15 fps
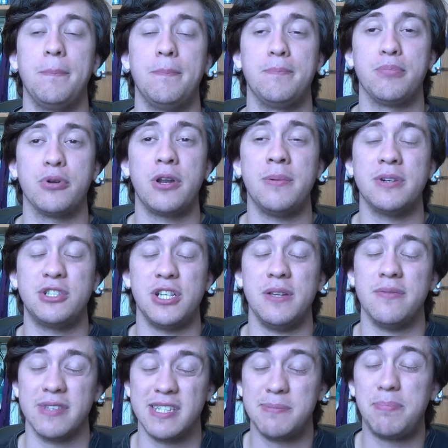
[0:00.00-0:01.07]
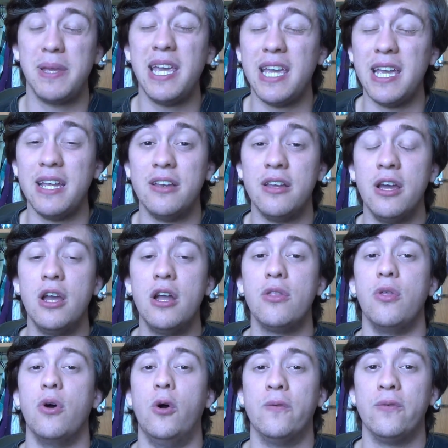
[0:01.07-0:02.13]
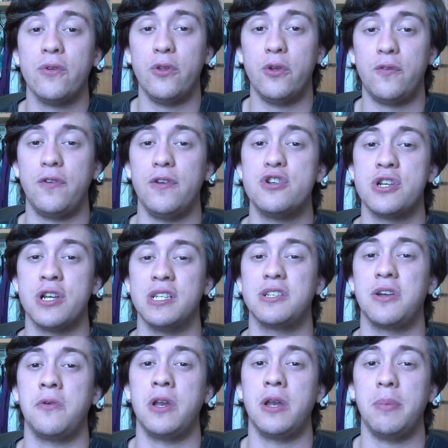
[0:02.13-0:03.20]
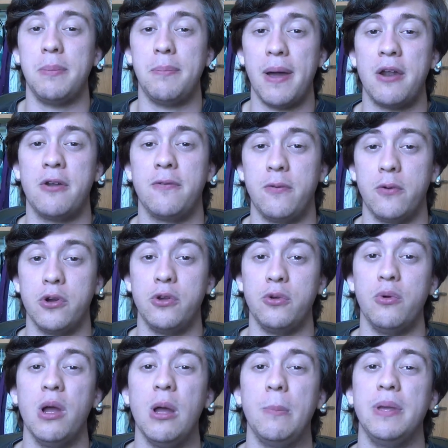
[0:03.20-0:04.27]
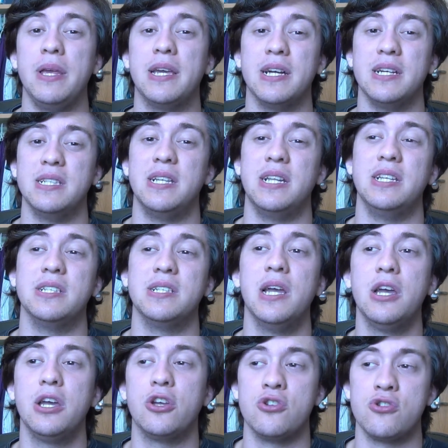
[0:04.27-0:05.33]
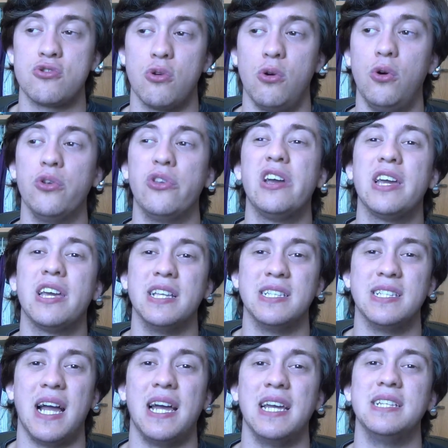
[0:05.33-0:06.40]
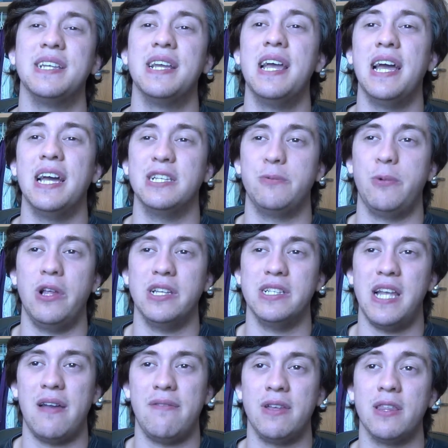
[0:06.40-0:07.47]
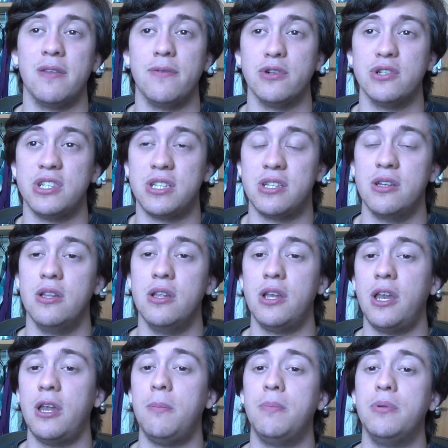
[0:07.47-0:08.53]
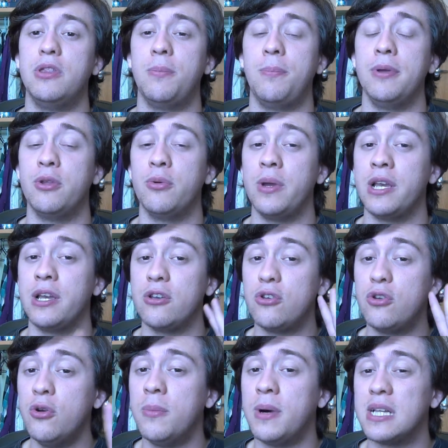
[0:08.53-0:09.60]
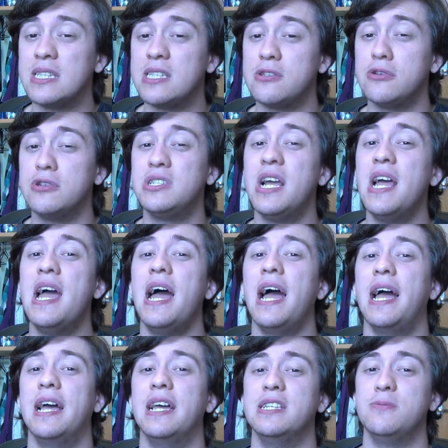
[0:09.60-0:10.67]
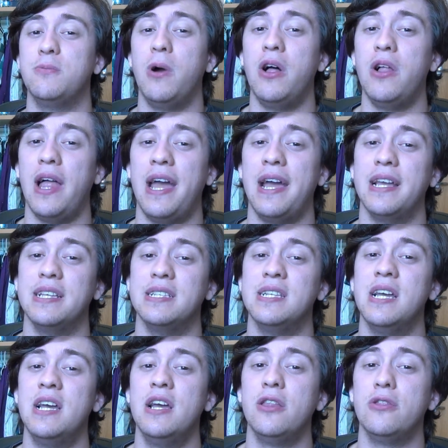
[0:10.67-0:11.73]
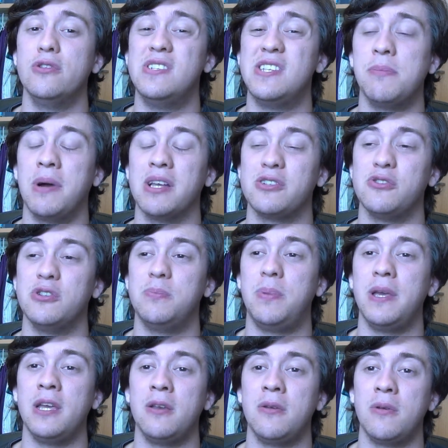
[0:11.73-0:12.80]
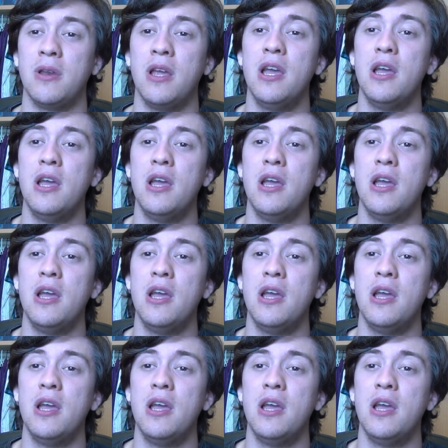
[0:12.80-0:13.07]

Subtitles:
pretty much even speed, the Overload Fusion is going to be better for you because it is controlled, concise, as well as having the versatility between two monsters, as well as those two monsters being